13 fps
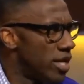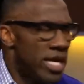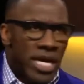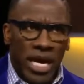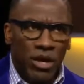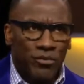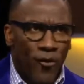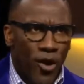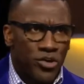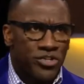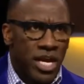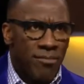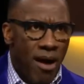Mm -hmm. He mm-hmm. was first
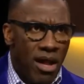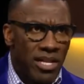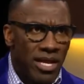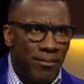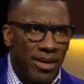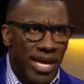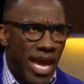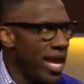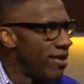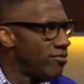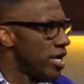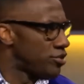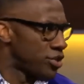team All NBA
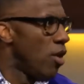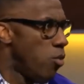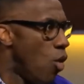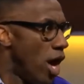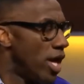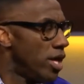every except one.